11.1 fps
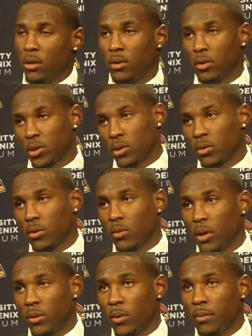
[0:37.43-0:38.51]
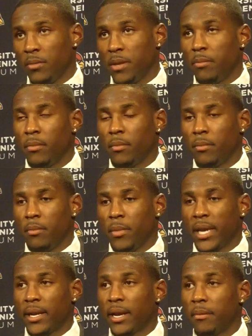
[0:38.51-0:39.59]
you know, so with me
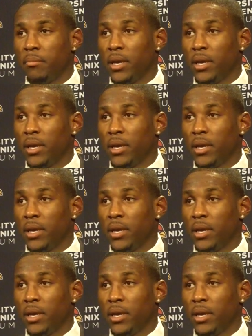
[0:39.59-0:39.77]
making that